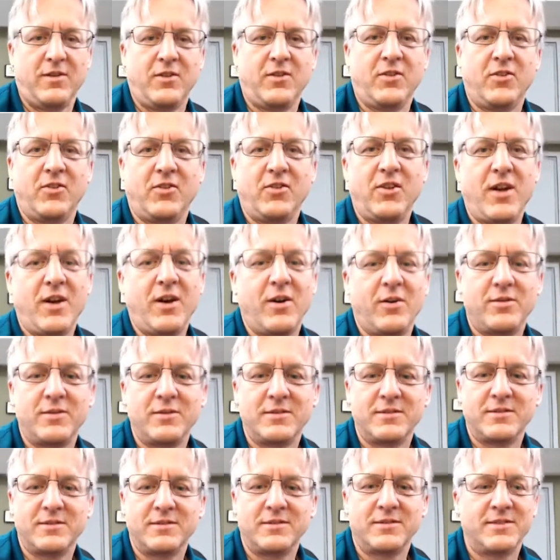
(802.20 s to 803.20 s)
So,
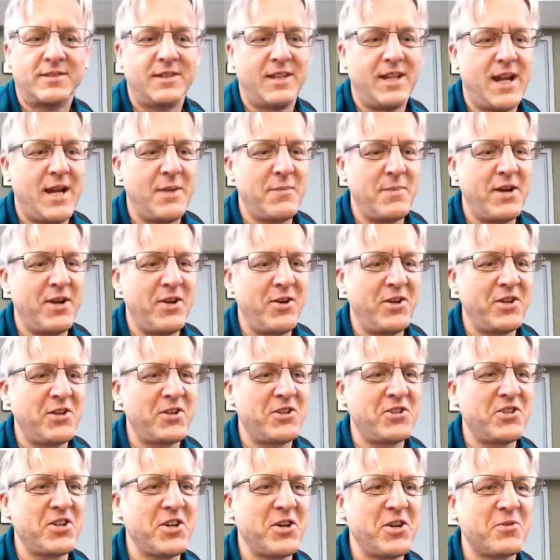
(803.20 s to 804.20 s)
anybody know any
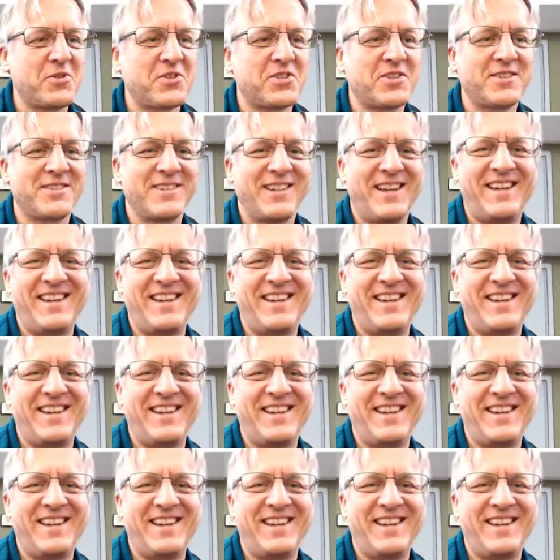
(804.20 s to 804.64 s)
good jokes?